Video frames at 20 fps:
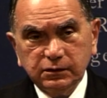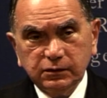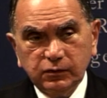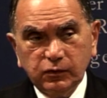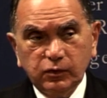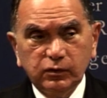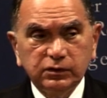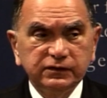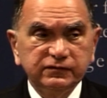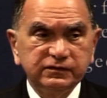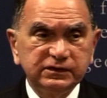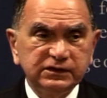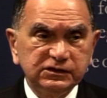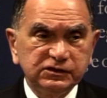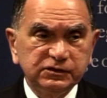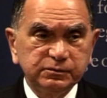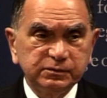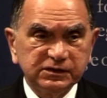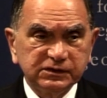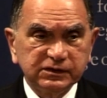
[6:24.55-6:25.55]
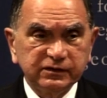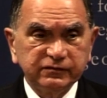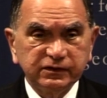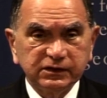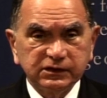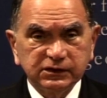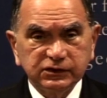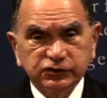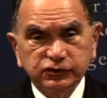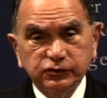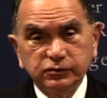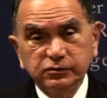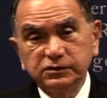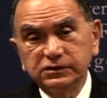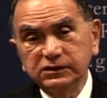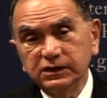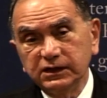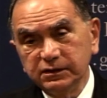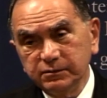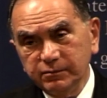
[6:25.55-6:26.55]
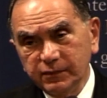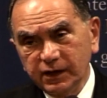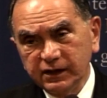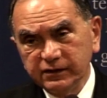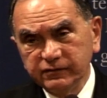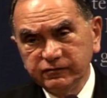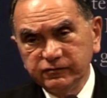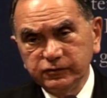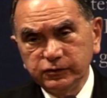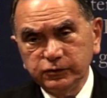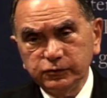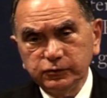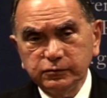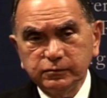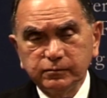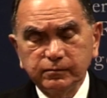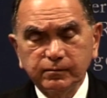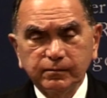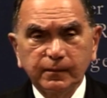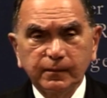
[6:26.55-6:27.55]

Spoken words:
all of these specific issues, in my view,